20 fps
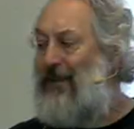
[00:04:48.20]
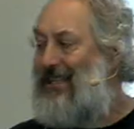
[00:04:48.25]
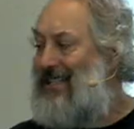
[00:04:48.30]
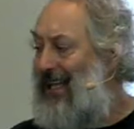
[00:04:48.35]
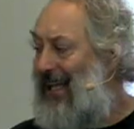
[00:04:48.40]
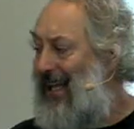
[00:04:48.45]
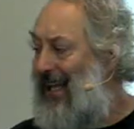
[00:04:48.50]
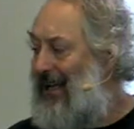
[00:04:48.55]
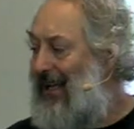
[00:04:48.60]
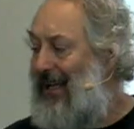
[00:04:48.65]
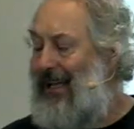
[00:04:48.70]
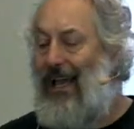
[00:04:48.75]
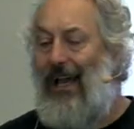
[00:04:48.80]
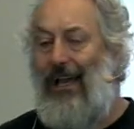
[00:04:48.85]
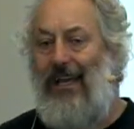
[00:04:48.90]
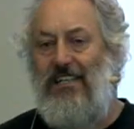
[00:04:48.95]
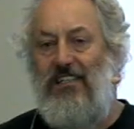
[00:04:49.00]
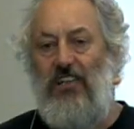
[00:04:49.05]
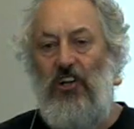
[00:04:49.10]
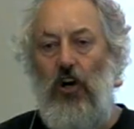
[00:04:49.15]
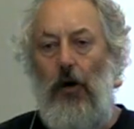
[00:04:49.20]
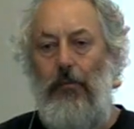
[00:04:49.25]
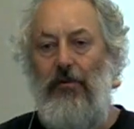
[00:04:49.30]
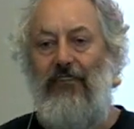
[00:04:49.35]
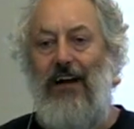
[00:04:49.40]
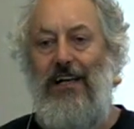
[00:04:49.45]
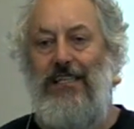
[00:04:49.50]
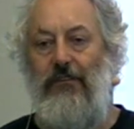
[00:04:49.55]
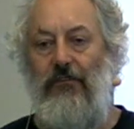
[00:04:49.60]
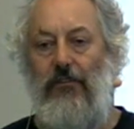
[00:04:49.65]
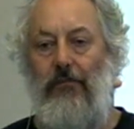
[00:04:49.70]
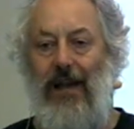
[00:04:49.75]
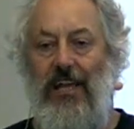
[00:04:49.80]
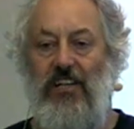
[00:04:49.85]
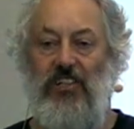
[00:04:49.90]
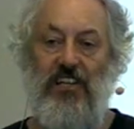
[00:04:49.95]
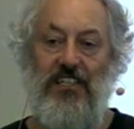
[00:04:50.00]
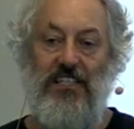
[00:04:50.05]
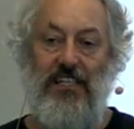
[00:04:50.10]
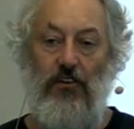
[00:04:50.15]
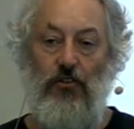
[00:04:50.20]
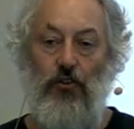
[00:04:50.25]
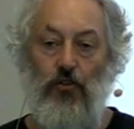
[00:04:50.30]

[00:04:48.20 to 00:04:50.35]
particular case, the copyright information as to